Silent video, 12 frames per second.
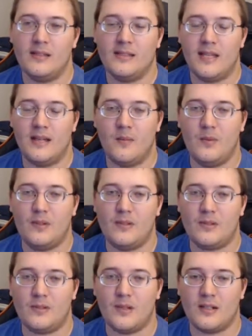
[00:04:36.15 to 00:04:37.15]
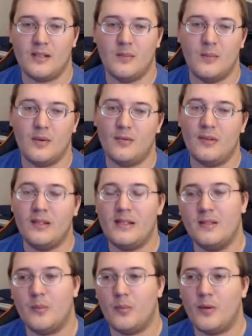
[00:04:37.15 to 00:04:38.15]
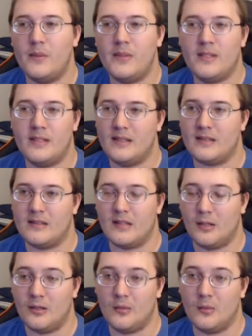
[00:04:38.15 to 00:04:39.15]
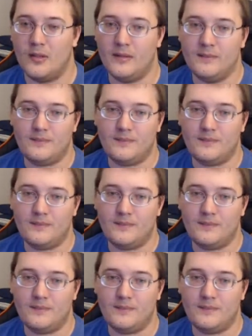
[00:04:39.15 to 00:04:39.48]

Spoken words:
Same with Destruction, but really Supremacy is the good one.